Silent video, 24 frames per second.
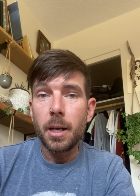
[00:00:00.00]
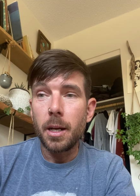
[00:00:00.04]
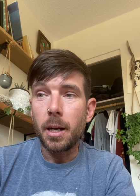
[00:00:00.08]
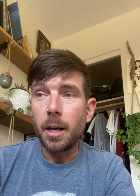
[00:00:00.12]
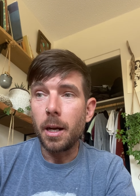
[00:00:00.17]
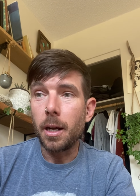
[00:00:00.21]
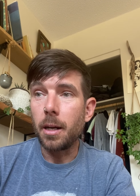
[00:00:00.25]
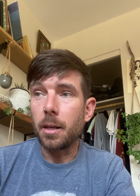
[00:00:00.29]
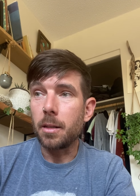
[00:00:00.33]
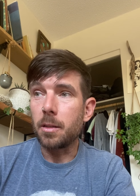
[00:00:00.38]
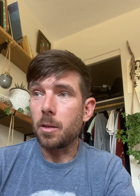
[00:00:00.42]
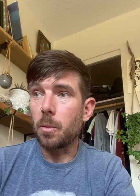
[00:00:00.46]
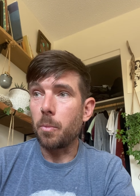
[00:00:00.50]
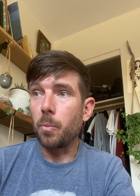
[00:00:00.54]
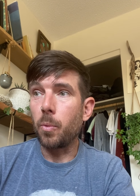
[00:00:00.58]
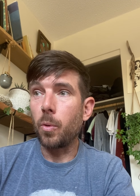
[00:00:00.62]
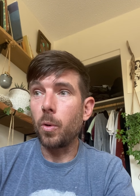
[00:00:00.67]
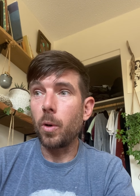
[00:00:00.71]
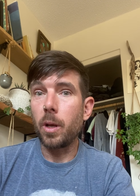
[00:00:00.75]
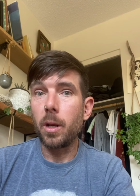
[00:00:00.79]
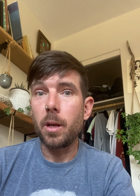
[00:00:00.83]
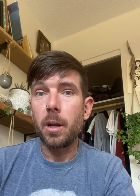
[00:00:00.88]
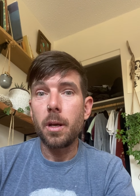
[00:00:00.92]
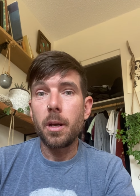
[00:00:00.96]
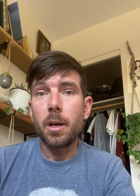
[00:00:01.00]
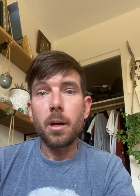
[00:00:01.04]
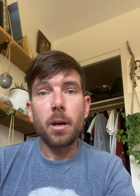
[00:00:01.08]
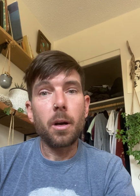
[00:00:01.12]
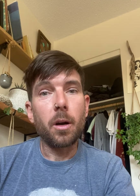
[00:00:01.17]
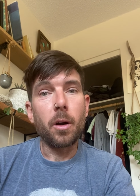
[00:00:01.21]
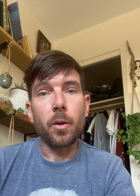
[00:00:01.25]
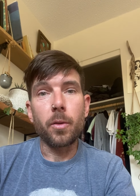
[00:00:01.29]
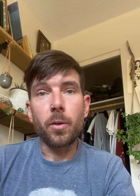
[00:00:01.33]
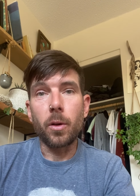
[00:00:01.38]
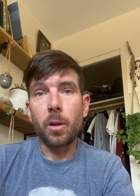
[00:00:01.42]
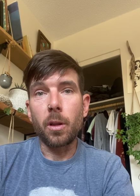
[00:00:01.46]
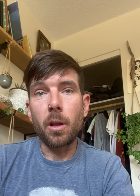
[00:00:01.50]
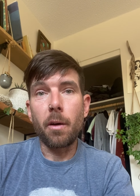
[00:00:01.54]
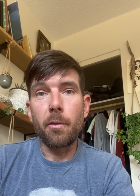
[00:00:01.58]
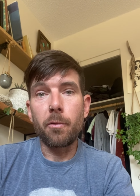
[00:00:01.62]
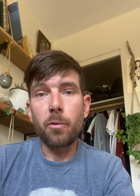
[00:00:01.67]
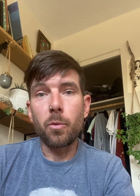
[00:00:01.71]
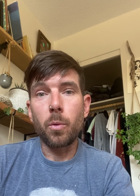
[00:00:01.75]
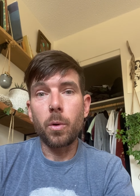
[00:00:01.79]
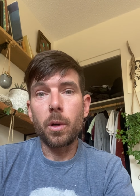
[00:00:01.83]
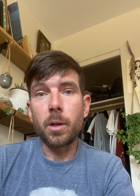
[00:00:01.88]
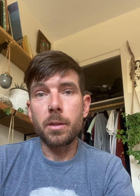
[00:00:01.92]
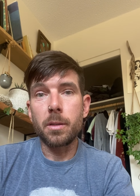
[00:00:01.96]
to put on their
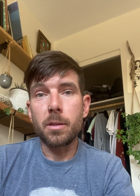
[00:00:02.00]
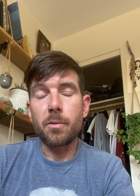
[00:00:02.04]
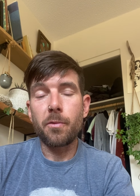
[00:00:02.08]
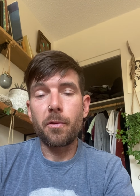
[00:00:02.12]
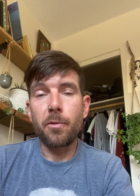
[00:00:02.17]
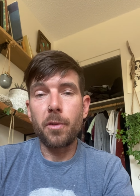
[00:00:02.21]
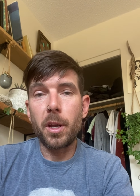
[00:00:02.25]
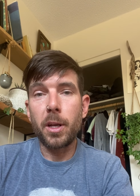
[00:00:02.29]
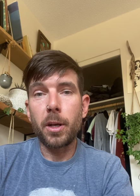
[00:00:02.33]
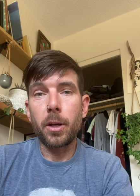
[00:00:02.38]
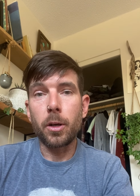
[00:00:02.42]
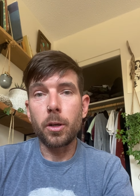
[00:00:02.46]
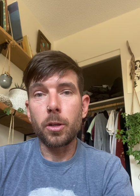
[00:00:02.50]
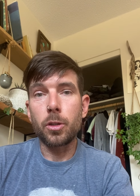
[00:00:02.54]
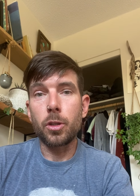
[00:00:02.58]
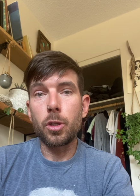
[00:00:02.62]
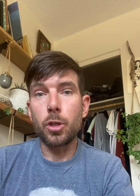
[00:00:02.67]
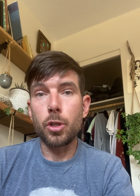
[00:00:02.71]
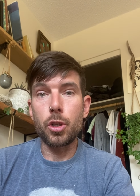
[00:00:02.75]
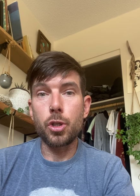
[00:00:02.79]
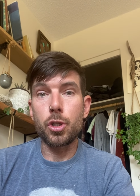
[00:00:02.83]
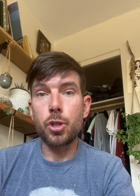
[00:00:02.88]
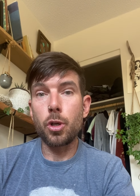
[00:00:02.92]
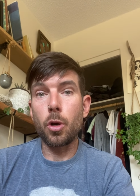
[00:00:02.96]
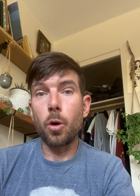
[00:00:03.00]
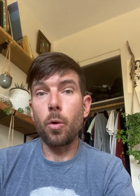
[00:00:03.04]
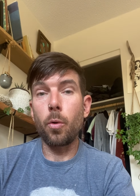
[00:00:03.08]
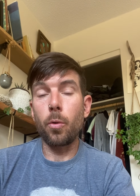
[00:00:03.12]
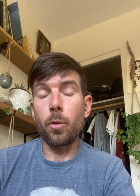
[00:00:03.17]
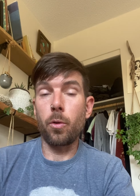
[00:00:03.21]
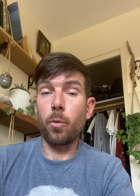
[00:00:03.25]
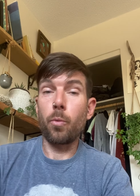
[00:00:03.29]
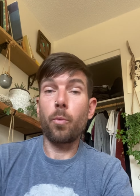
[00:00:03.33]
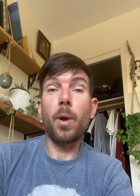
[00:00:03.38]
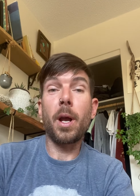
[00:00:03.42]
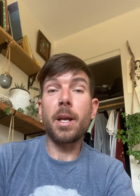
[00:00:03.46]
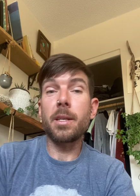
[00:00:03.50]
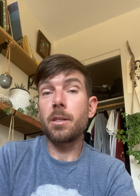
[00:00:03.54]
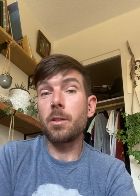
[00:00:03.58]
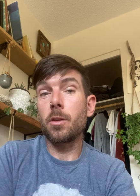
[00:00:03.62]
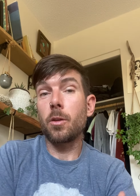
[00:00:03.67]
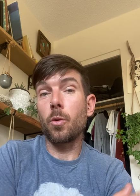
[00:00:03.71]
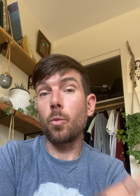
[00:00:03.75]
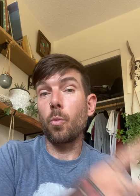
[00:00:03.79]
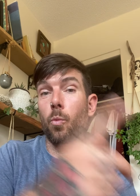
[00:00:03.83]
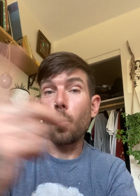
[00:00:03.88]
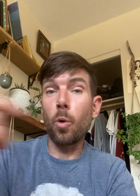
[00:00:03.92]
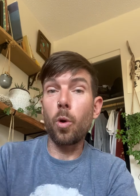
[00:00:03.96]
loved one's finger to show the rest
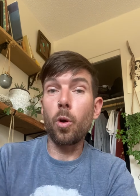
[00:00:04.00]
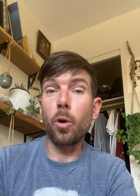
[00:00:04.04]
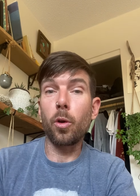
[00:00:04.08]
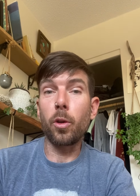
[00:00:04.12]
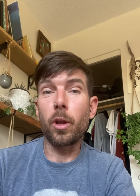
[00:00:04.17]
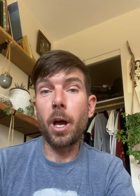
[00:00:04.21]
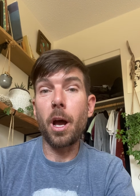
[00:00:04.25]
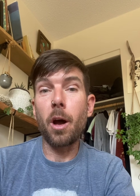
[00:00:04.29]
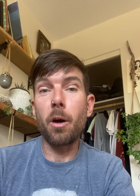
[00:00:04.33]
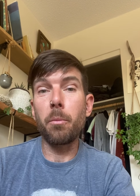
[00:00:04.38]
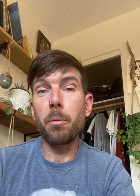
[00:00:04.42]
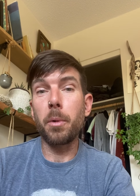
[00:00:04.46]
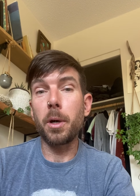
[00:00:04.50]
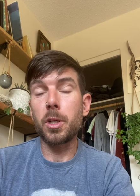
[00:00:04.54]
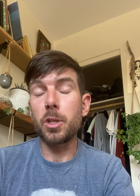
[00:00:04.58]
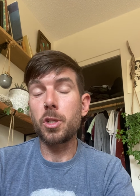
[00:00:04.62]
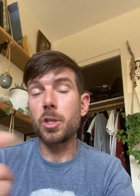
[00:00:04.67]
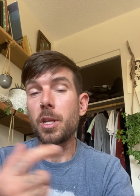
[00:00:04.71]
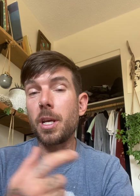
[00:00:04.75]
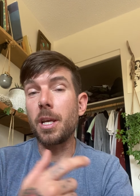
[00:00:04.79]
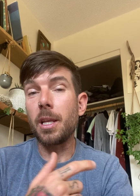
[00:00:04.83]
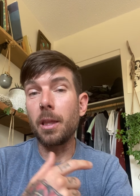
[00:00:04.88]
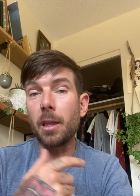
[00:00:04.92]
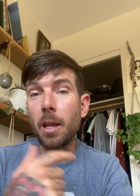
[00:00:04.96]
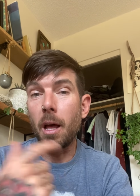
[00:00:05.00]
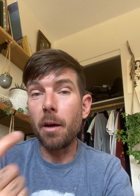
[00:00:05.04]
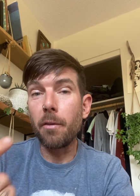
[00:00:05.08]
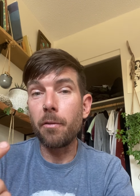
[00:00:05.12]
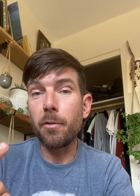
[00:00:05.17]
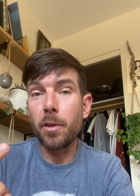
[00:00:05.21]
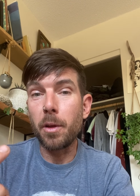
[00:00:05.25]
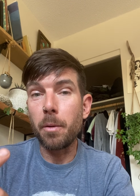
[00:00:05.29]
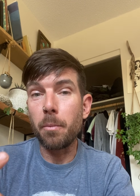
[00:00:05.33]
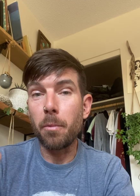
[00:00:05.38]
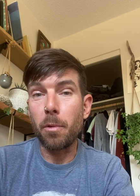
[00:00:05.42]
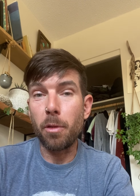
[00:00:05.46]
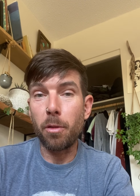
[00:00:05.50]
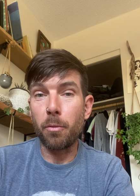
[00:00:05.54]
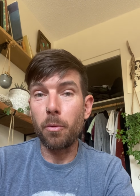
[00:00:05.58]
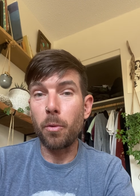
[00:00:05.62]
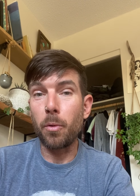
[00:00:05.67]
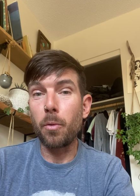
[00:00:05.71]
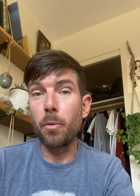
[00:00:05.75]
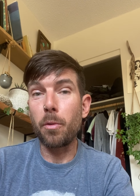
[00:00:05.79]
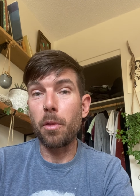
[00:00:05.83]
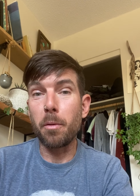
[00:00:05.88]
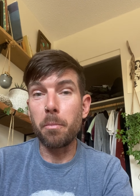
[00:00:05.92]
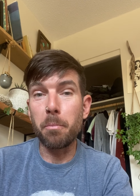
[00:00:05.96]
of the world how much they love them
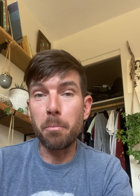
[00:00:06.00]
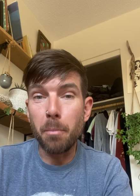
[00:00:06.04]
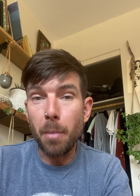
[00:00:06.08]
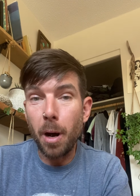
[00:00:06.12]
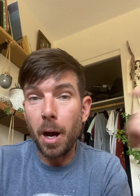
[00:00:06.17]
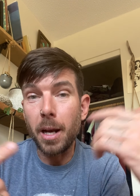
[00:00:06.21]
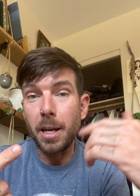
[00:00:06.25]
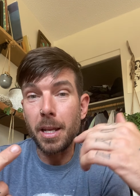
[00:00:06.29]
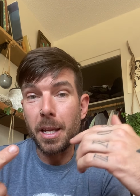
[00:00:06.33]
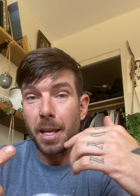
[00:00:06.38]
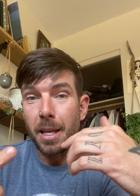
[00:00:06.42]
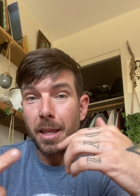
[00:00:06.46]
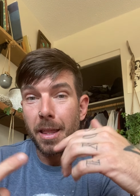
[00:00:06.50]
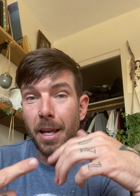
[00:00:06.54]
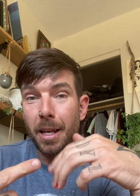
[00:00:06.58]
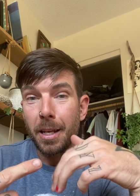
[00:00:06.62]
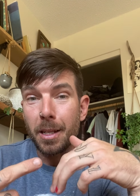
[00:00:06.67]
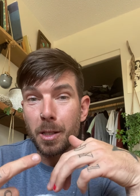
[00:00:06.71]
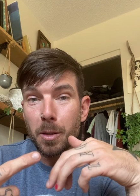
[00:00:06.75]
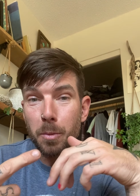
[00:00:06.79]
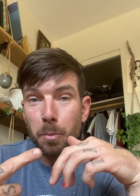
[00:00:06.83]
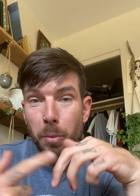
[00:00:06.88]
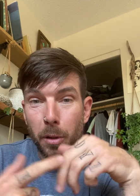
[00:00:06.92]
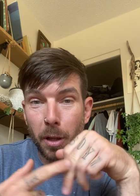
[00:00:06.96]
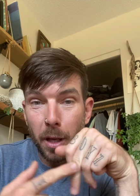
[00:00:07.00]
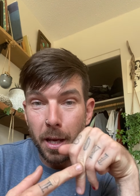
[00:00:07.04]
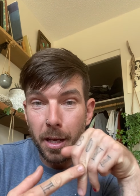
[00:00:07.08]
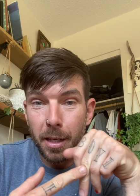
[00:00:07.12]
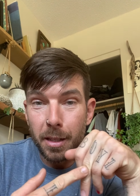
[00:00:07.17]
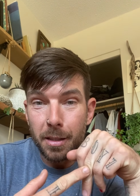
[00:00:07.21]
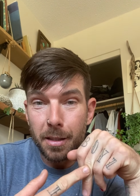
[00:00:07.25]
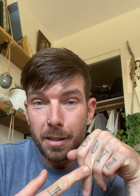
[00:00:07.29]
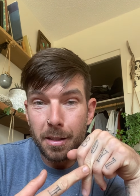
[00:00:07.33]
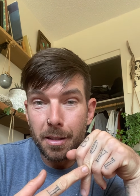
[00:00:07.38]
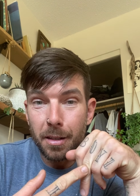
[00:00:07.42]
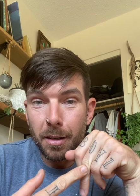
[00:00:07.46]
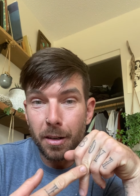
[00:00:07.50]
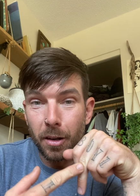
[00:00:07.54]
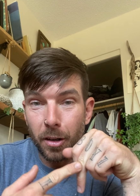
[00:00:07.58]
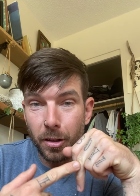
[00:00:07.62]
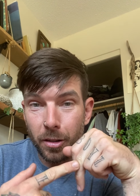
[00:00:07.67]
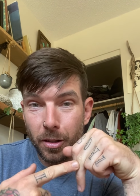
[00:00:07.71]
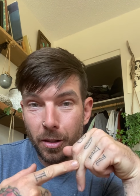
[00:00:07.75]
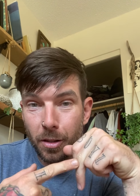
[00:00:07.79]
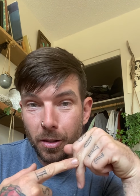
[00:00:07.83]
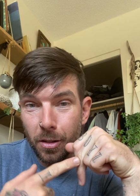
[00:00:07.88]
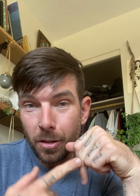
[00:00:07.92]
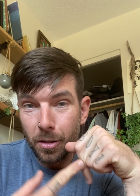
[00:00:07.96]
through the money that is placed
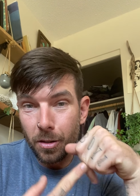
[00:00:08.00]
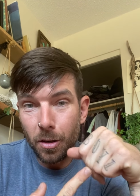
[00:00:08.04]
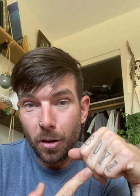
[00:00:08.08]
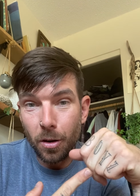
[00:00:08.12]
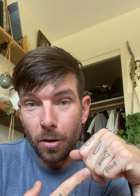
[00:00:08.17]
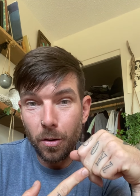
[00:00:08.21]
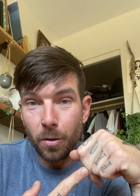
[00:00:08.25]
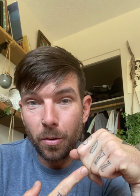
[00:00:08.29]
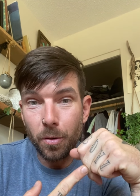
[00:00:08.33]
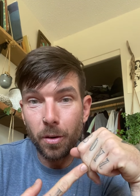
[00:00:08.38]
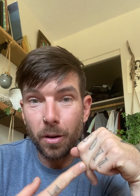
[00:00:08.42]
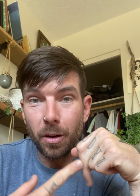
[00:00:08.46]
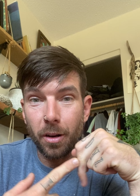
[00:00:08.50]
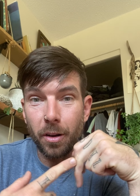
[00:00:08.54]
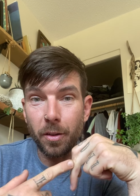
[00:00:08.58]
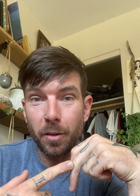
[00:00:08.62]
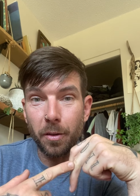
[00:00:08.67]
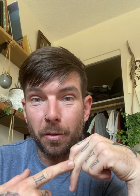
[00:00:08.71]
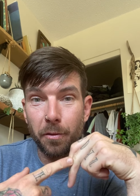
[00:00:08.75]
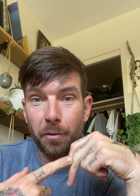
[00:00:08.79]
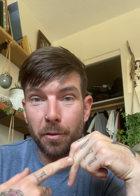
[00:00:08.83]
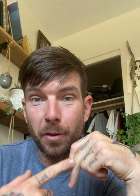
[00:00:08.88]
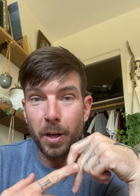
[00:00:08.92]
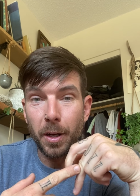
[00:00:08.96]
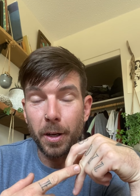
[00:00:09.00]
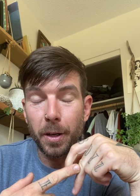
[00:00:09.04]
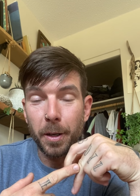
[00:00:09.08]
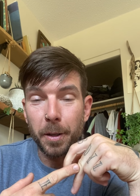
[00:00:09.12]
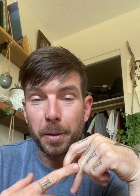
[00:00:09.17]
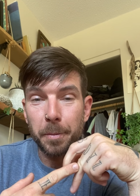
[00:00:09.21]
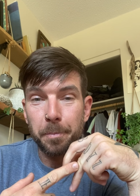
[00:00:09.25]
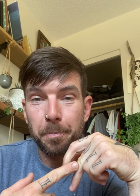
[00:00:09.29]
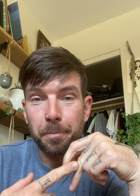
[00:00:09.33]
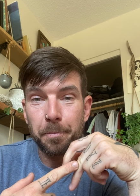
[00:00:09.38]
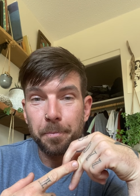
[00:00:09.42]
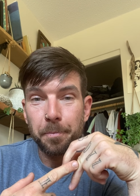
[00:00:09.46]
on the stone on their finger.